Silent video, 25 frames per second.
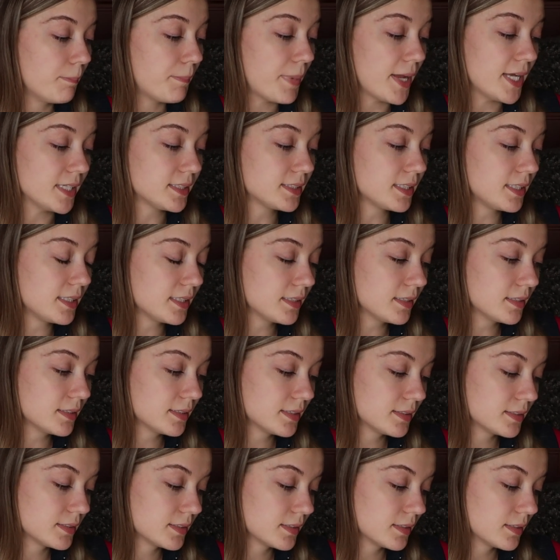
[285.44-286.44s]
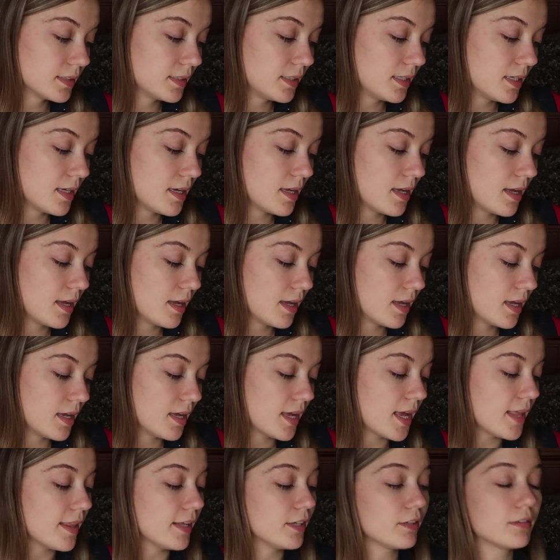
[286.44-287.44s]
basics,
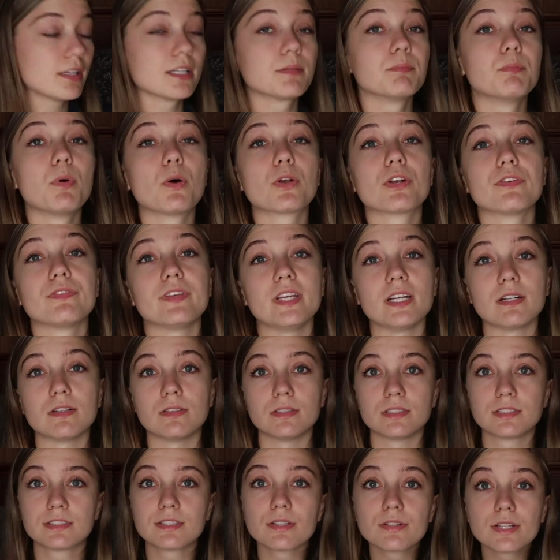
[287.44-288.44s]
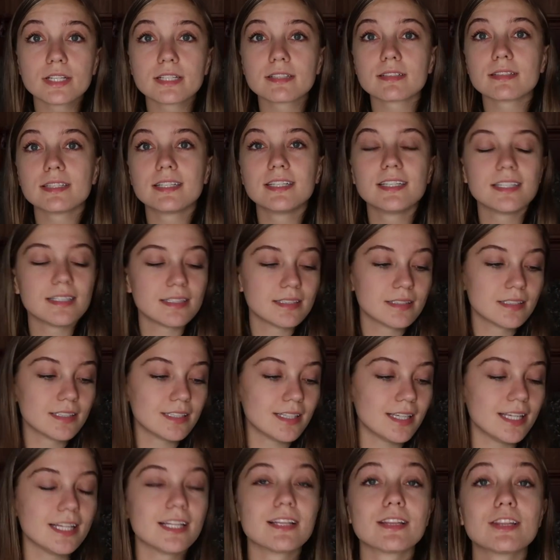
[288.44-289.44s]
and then you click motor vehicle. So
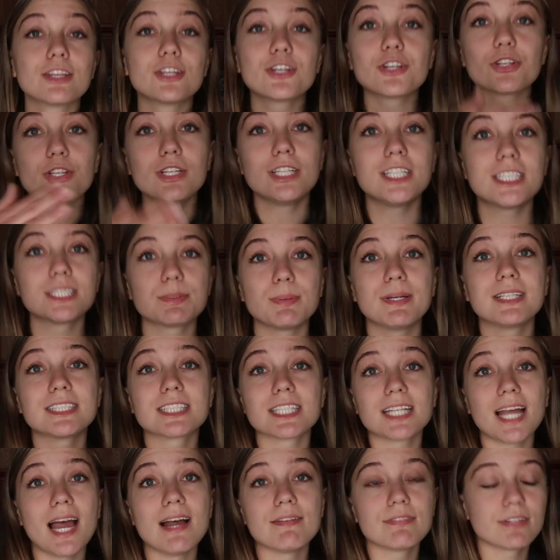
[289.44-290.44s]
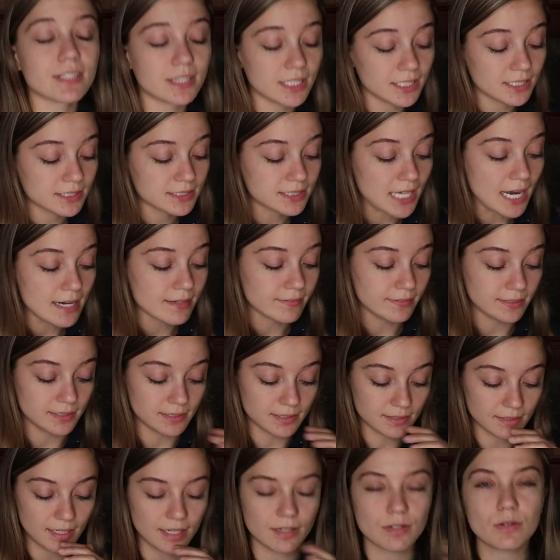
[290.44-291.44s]
it literally explains like everything inside of
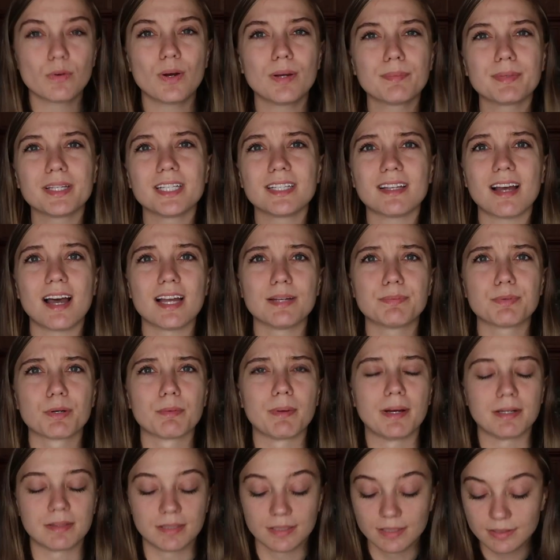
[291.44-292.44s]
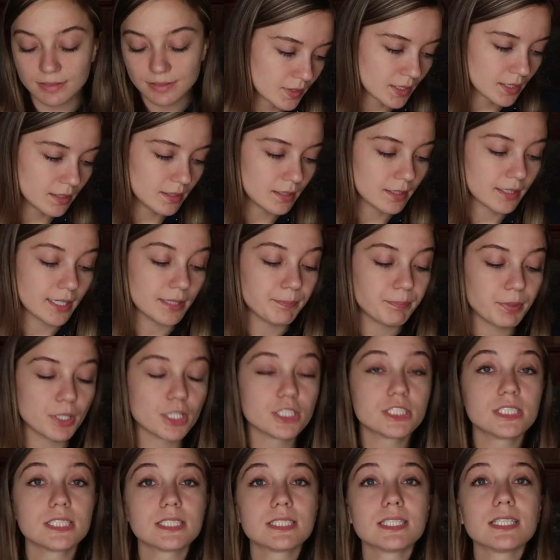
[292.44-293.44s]
it. I don't know why I'm being hyper about this. Okay,
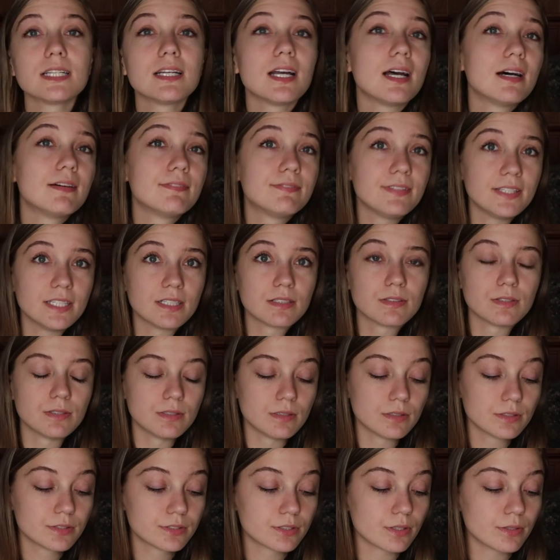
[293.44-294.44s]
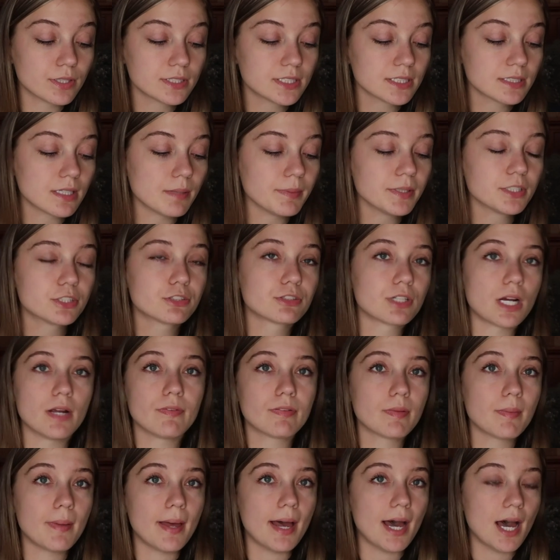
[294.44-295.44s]
purchasing a vehicle. So this is coming
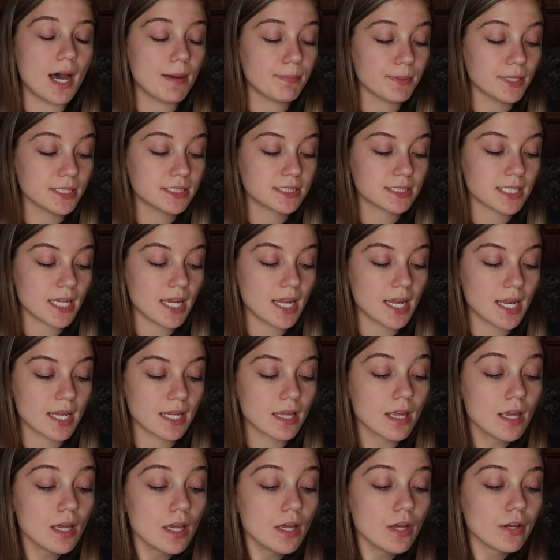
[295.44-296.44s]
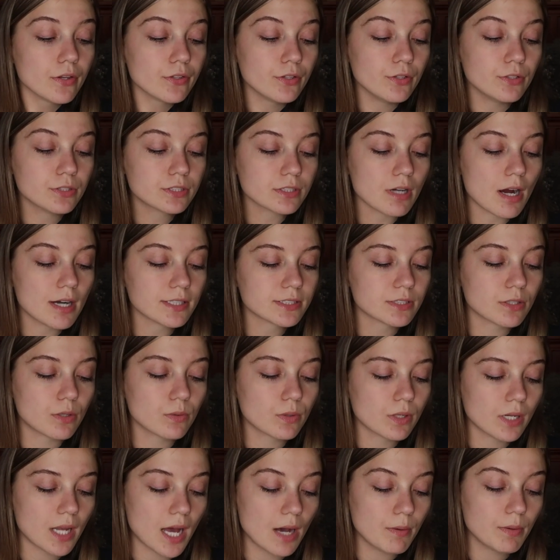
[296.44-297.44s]
straight from the app. It's saying Used cars in
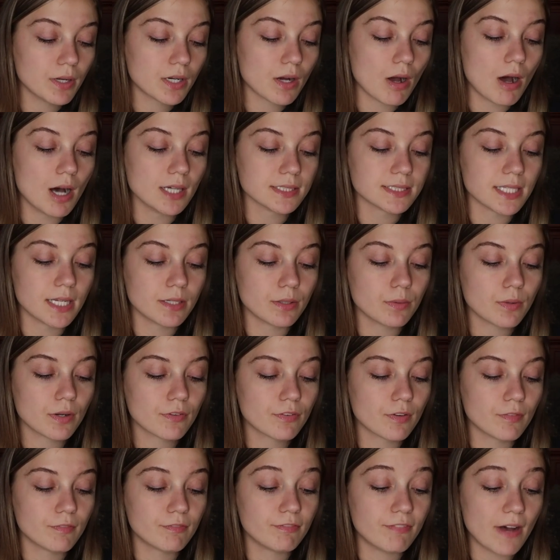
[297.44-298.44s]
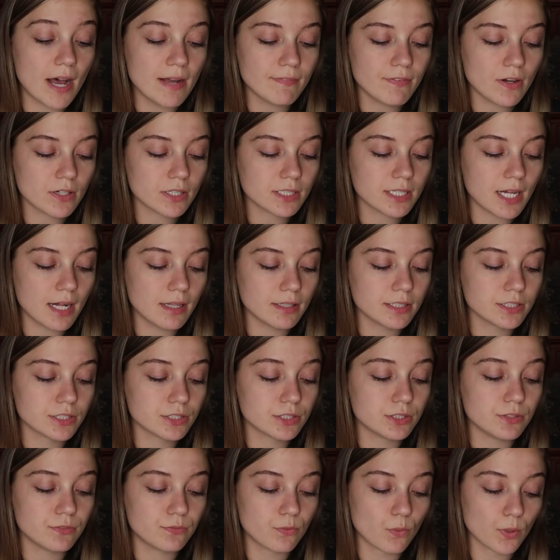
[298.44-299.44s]
Okinawa cost anywhere from
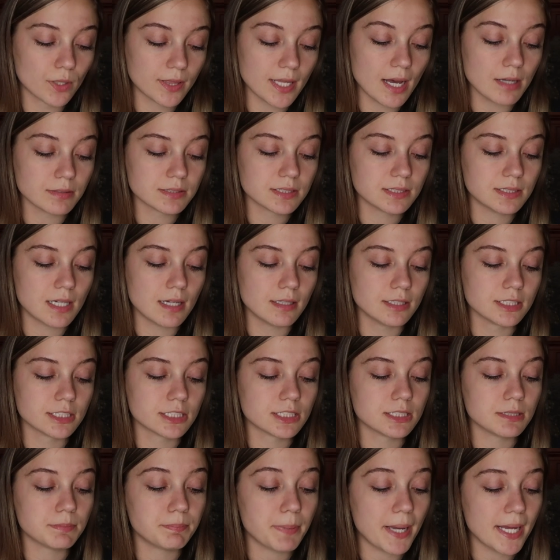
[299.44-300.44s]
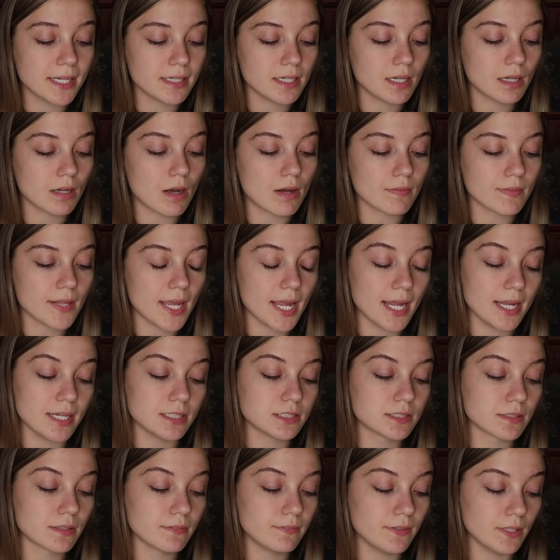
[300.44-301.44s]
$500 to $4,000 depending on the
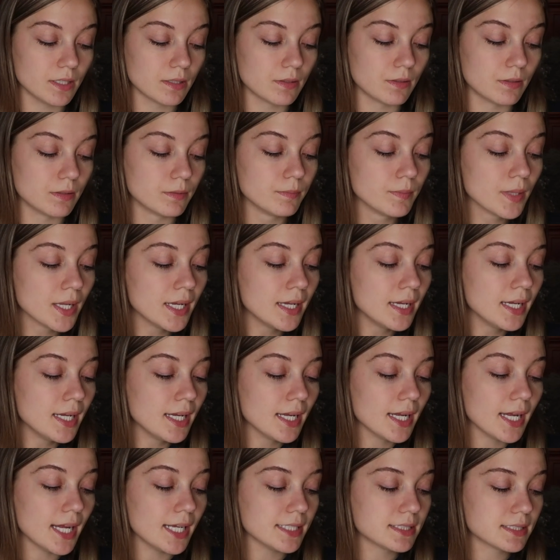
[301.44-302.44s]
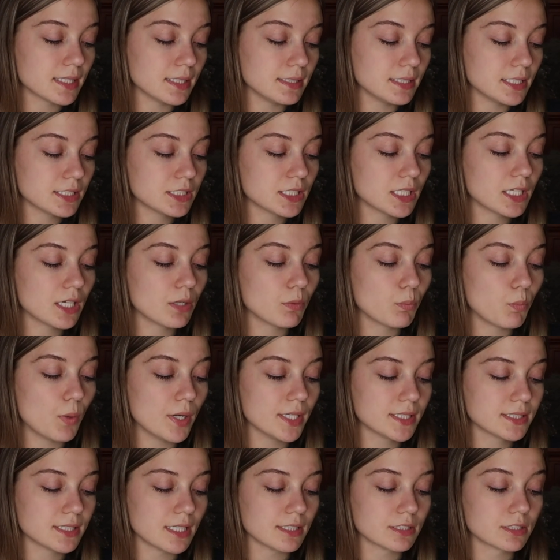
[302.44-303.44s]
age of the vehicle, its condition, and
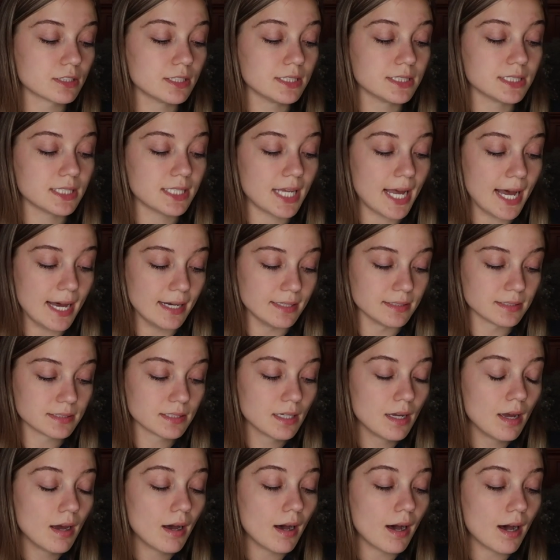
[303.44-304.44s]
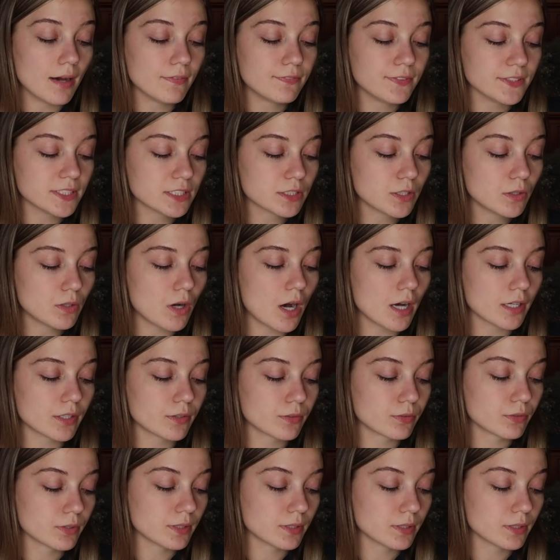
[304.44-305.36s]
what accessories it has. A physical auto